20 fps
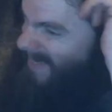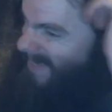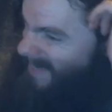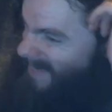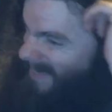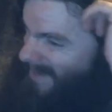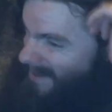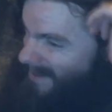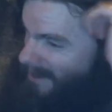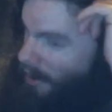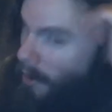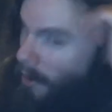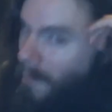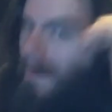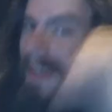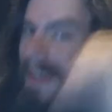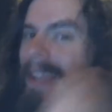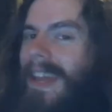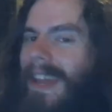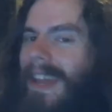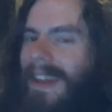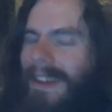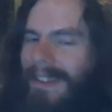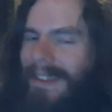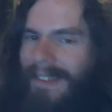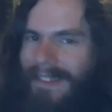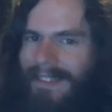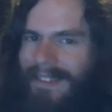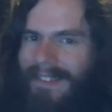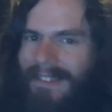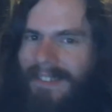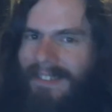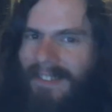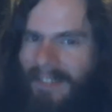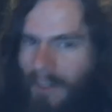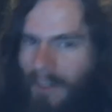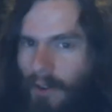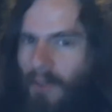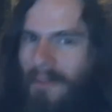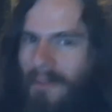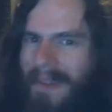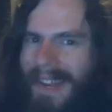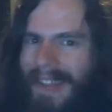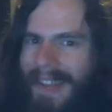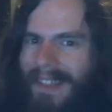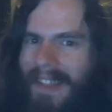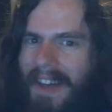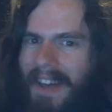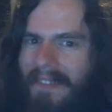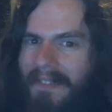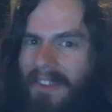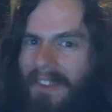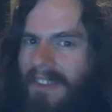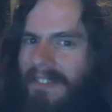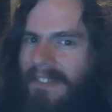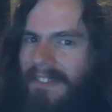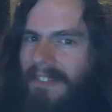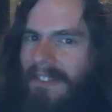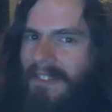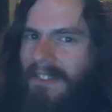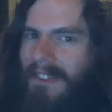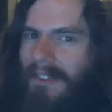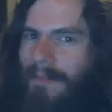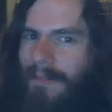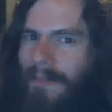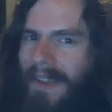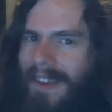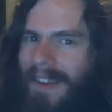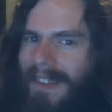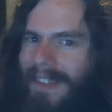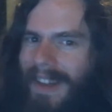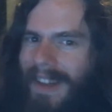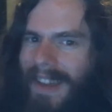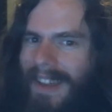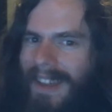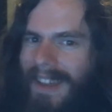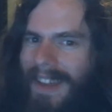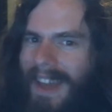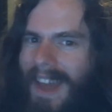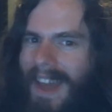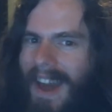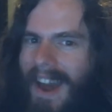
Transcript: so many, so many leftists are just being like